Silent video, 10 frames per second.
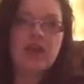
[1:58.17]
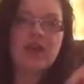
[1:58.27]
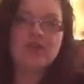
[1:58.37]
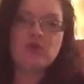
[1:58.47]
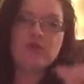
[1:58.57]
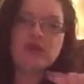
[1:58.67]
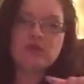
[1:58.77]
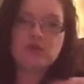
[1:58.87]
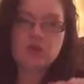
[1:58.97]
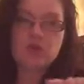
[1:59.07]
If you'd have
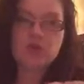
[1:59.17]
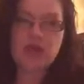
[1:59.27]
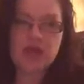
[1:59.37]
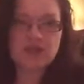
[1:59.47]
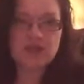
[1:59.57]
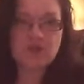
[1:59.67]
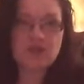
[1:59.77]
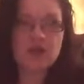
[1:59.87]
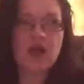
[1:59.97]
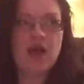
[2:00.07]
asked me this question in high
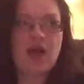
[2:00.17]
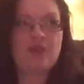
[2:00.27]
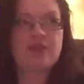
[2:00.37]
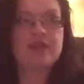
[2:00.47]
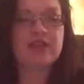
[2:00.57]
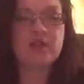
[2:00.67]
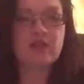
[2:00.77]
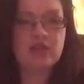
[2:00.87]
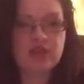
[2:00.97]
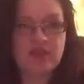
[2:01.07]
school, I would have said I would
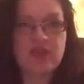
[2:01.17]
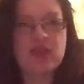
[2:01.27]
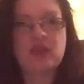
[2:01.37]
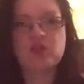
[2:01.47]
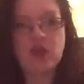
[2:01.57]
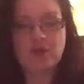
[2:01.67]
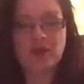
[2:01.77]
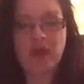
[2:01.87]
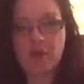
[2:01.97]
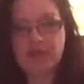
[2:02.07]
have quit that thing and dropped
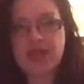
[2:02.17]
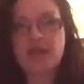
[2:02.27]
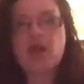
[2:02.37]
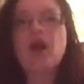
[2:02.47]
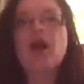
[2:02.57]
like a hot potato.